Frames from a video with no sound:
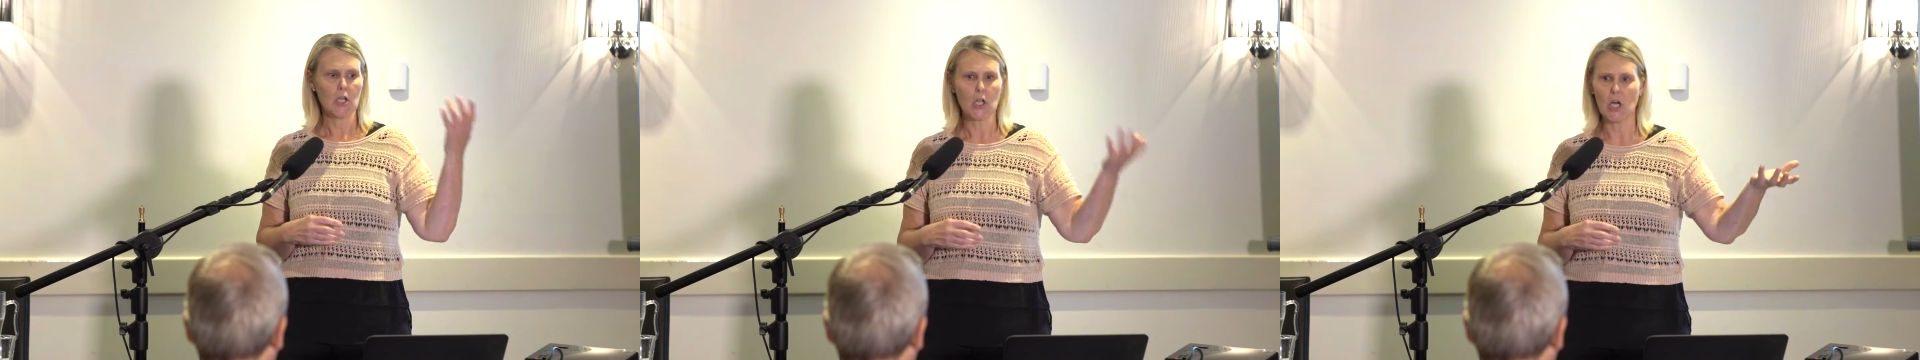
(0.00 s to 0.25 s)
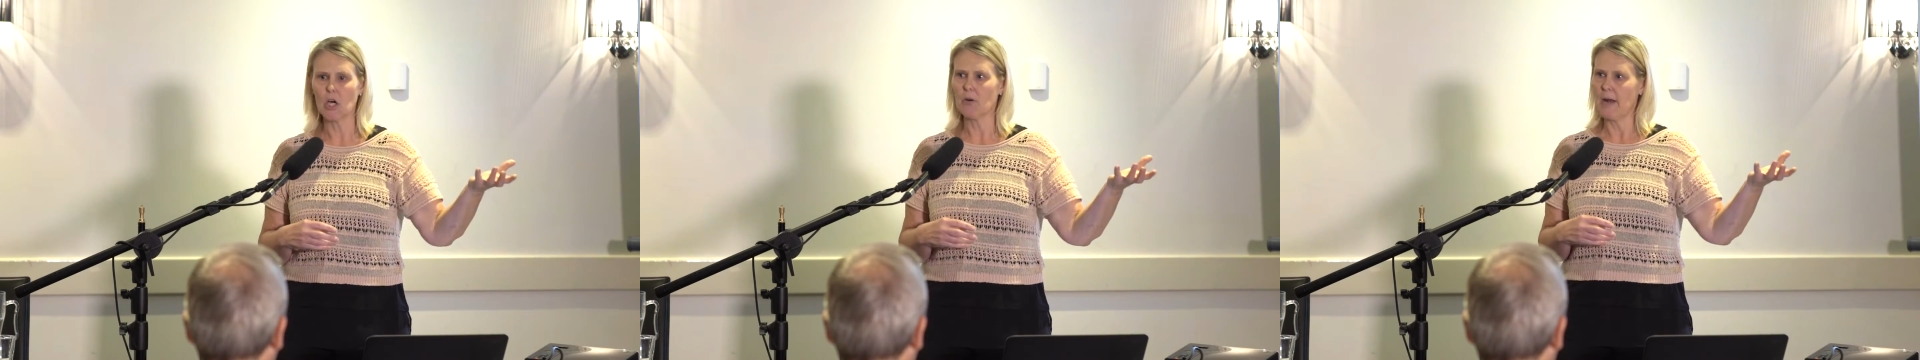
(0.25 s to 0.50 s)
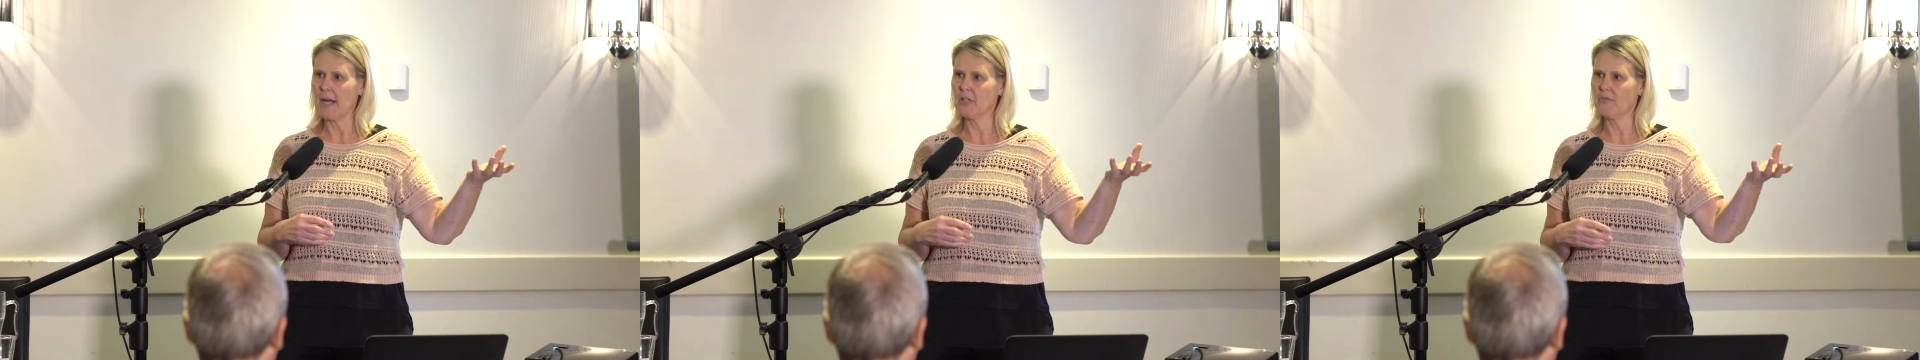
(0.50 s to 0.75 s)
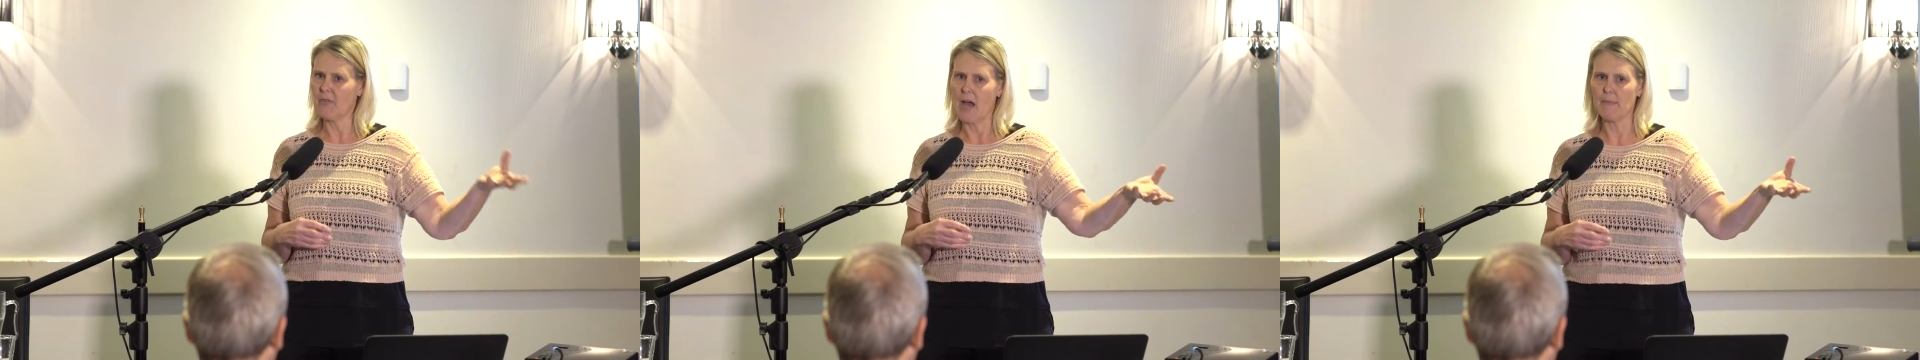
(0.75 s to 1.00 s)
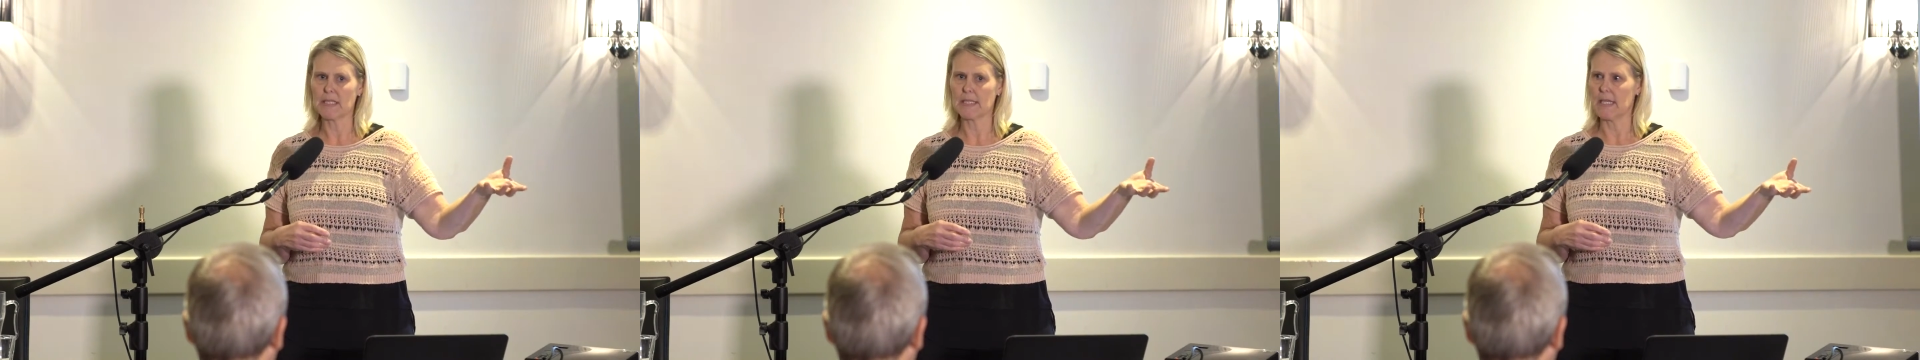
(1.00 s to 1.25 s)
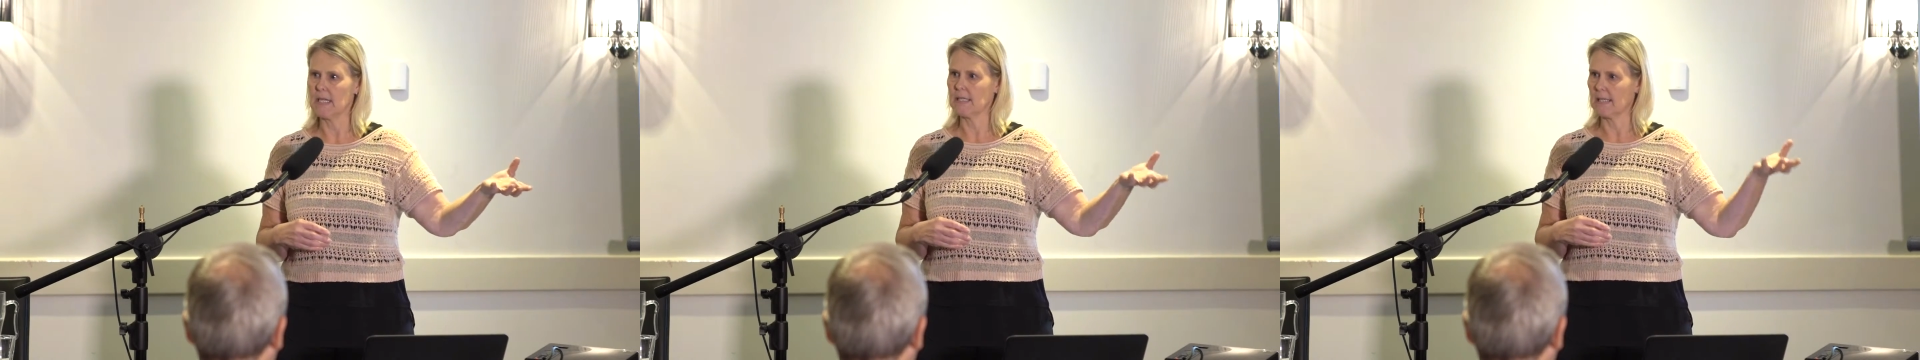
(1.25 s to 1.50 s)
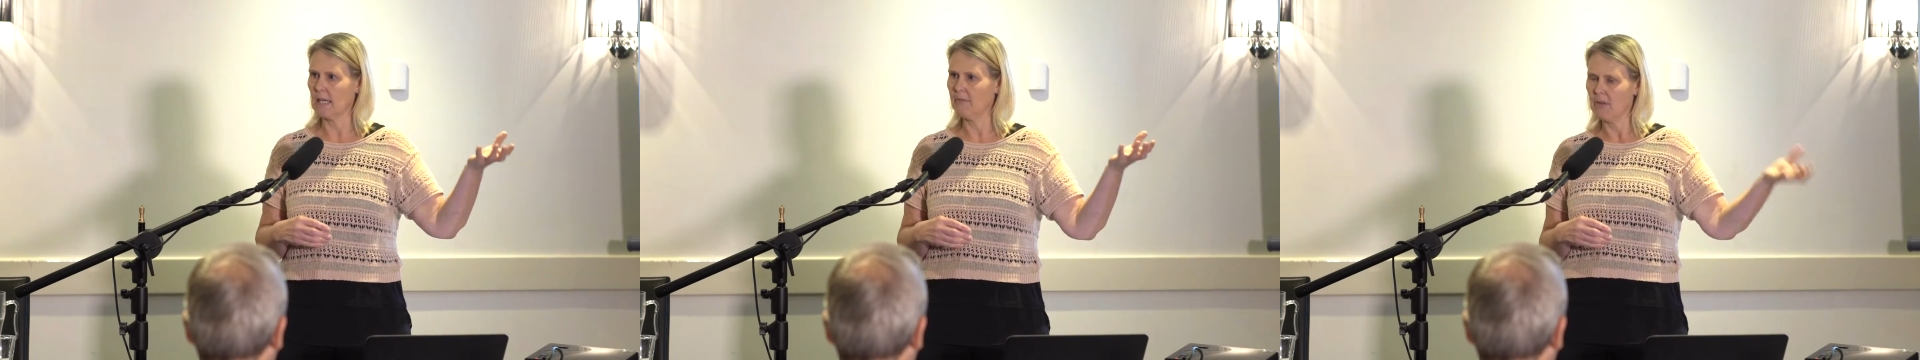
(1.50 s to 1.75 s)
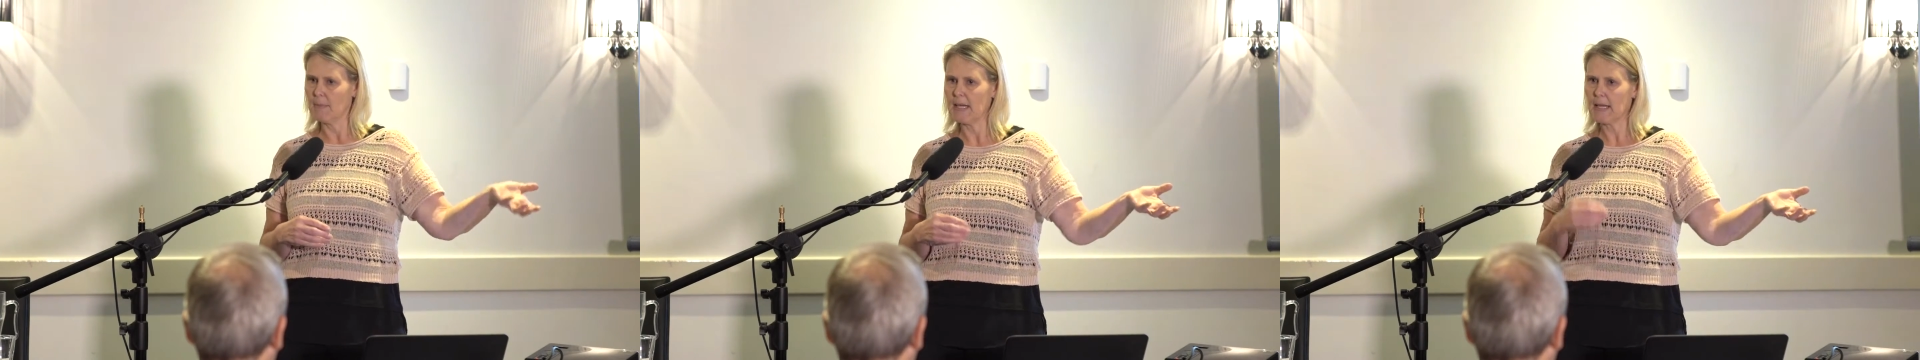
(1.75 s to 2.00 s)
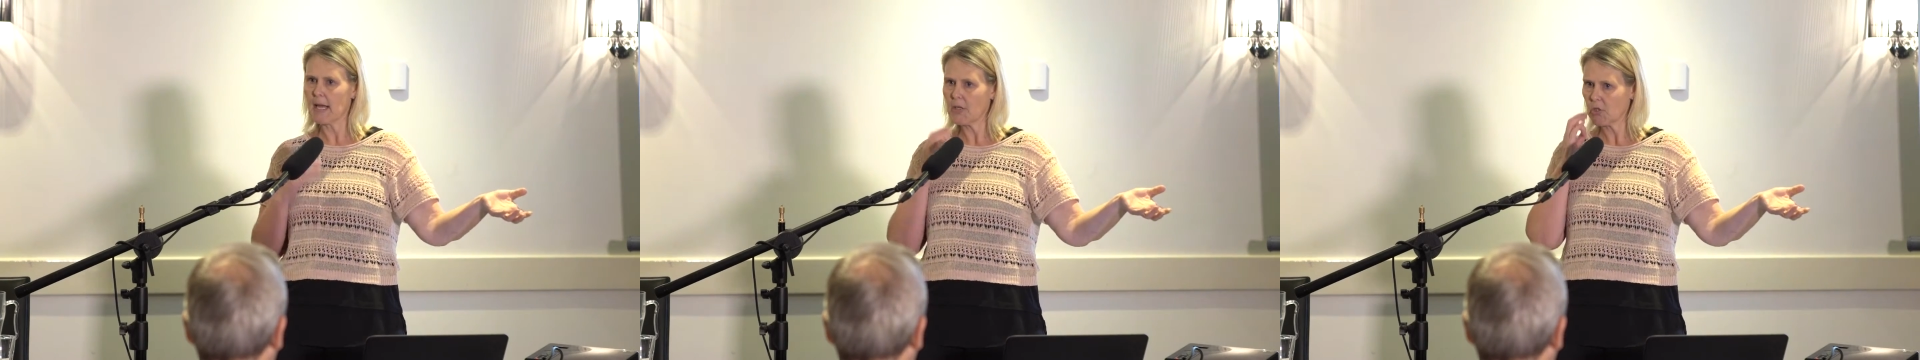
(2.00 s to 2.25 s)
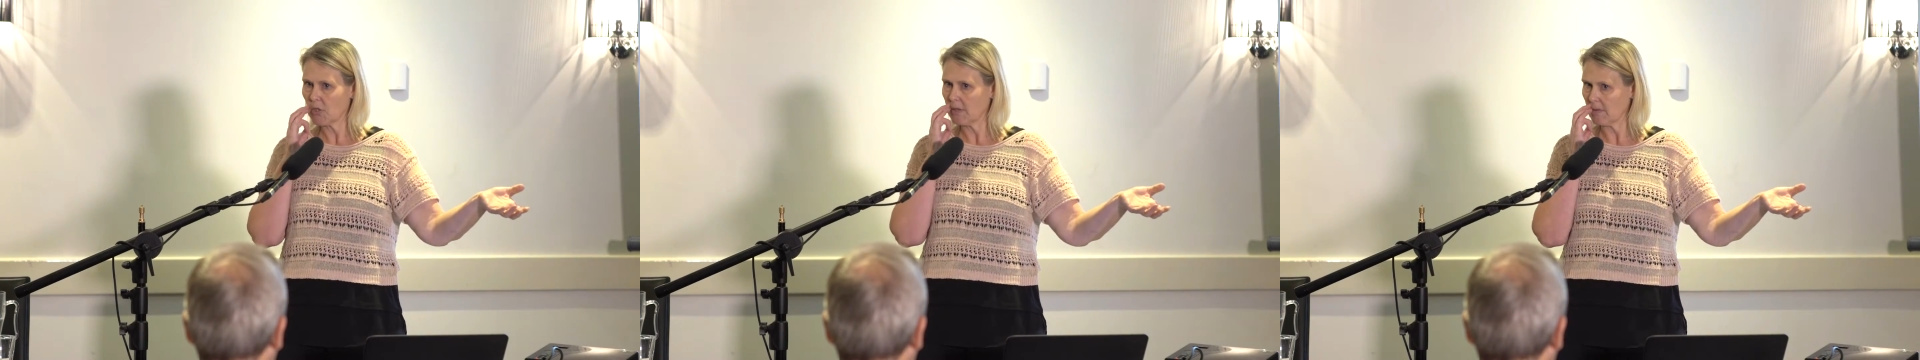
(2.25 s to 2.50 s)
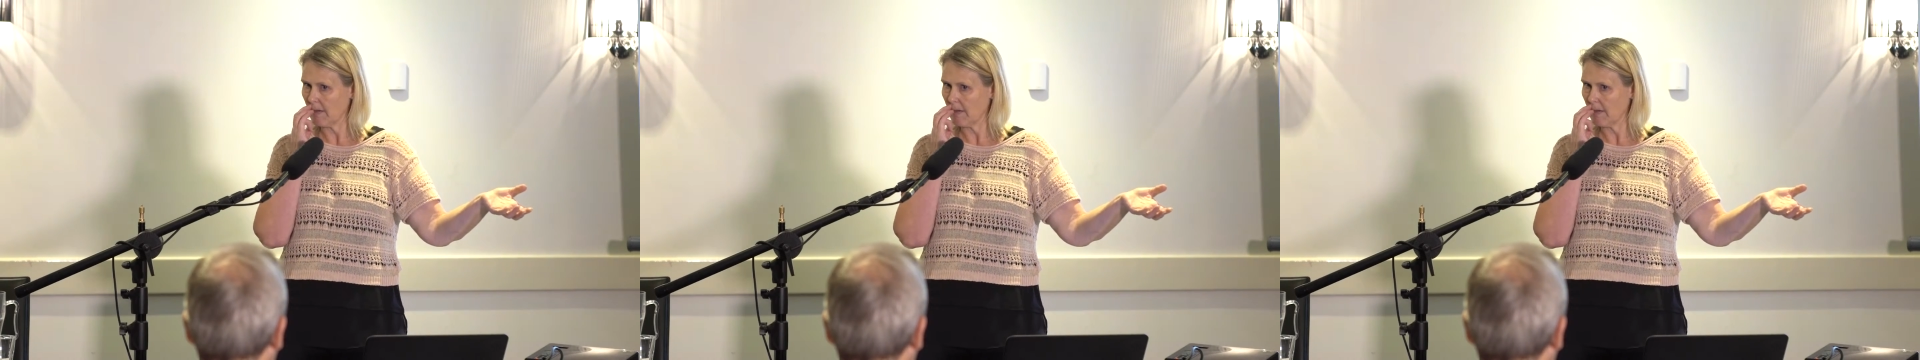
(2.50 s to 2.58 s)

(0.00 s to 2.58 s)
go around to pharmacy and see if your medication's